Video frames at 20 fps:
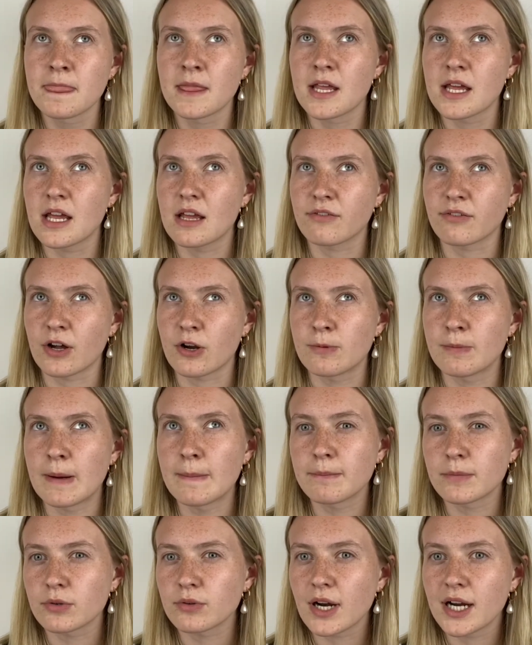if I
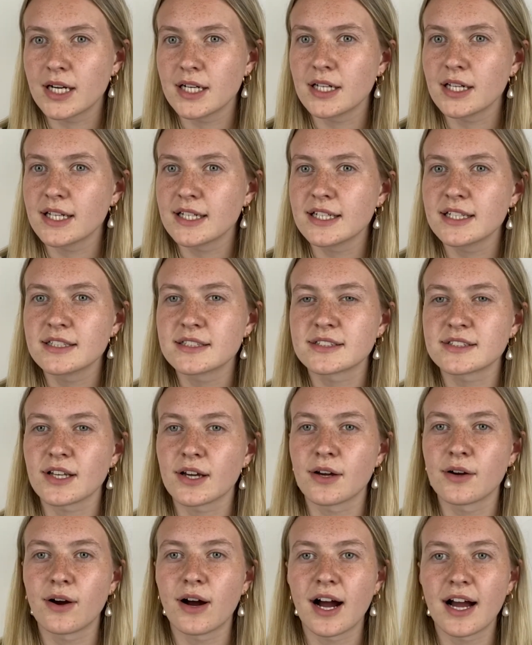remember rightly.
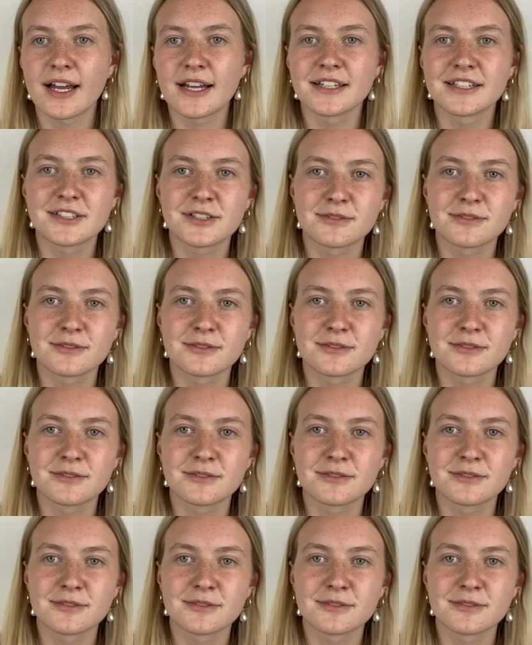So I ended